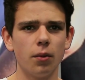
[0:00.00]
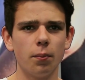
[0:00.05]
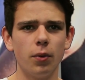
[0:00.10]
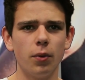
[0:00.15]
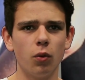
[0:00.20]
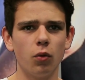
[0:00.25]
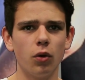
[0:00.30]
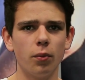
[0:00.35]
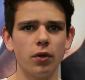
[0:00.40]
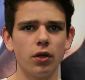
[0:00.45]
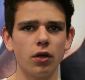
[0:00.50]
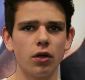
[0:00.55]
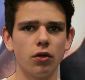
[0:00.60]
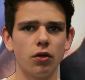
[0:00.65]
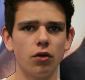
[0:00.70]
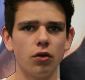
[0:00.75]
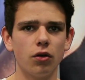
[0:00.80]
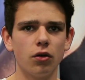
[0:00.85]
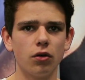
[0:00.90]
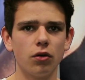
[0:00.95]
but women are
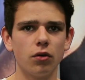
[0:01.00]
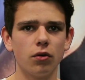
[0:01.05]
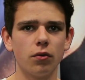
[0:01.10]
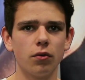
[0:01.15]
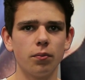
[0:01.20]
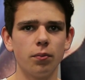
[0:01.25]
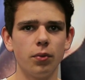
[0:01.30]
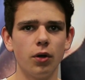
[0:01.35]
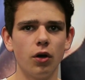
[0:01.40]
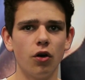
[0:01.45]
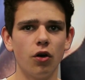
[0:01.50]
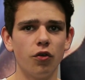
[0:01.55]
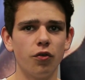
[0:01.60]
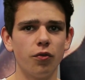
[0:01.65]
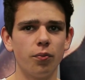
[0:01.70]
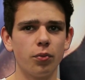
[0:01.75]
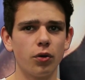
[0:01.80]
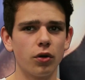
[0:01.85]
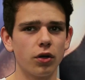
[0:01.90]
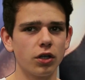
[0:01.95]
not put
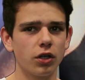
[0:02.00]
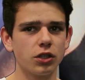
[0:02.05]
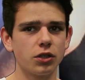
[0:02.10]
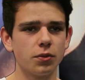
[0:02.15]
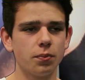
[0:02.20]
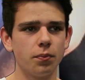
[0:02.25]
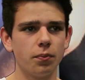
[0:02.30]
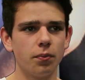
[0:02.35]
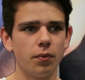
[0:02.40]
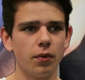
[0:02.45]
off products